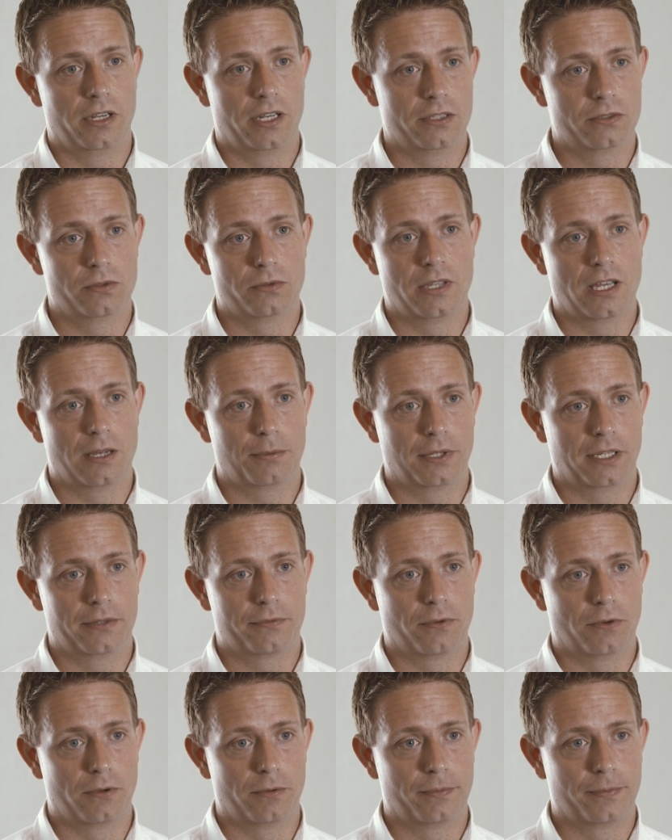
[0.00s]
it into their
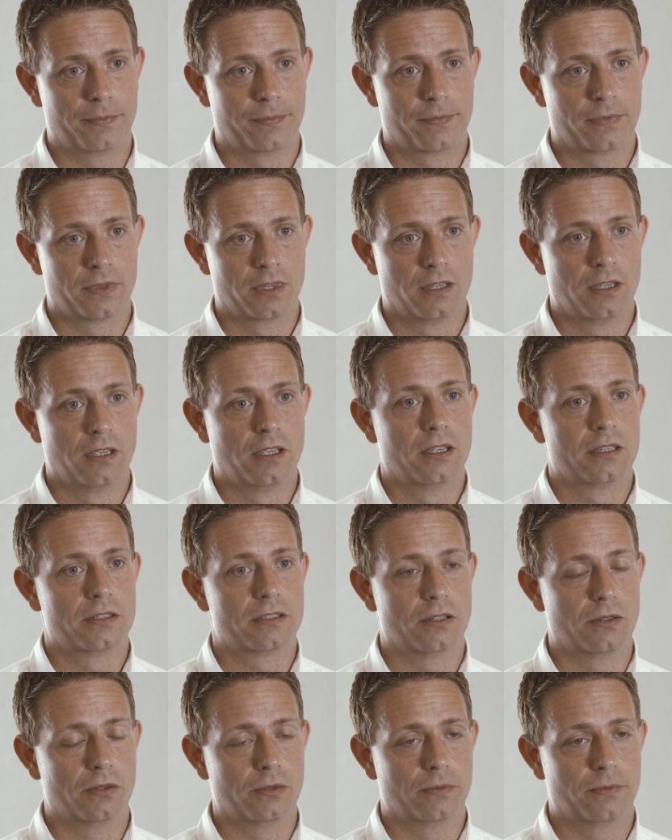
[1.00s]
platform.
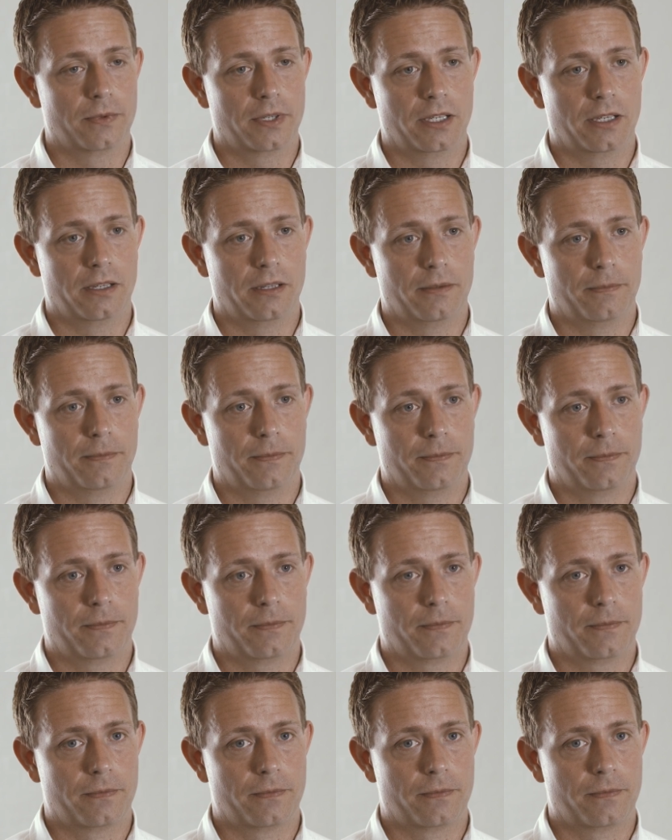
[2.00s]
So um,